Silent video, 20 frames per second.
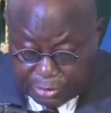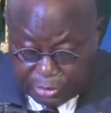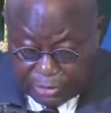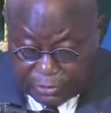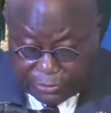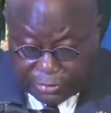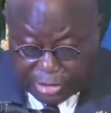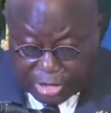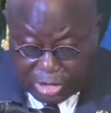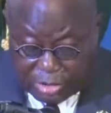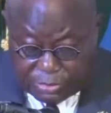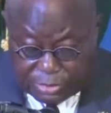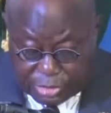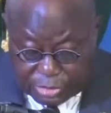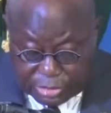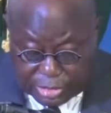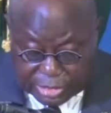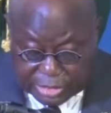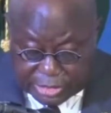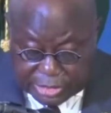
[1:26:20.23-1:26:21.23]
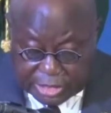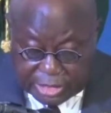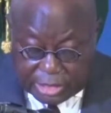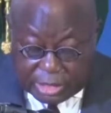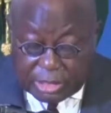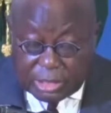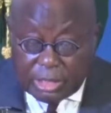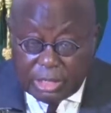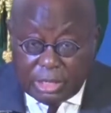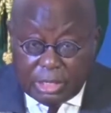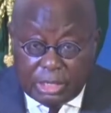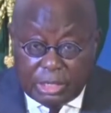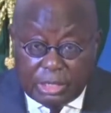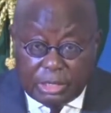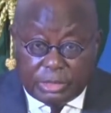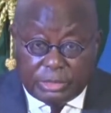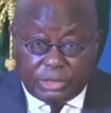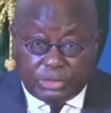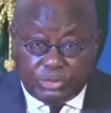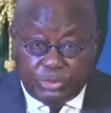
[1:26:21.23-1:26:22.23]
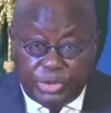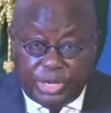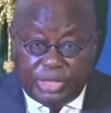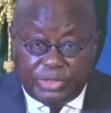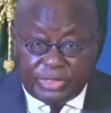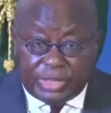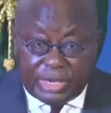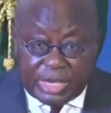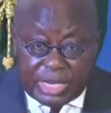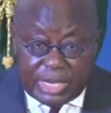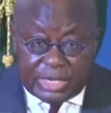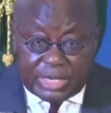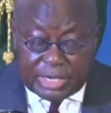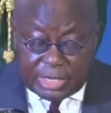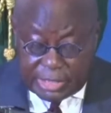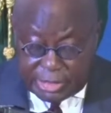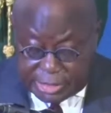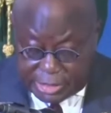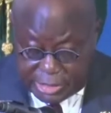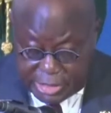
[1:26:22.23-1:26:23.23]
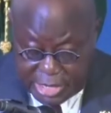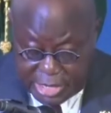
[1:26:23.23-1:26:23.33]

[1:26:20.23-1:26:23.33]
of the community that we, the leaders,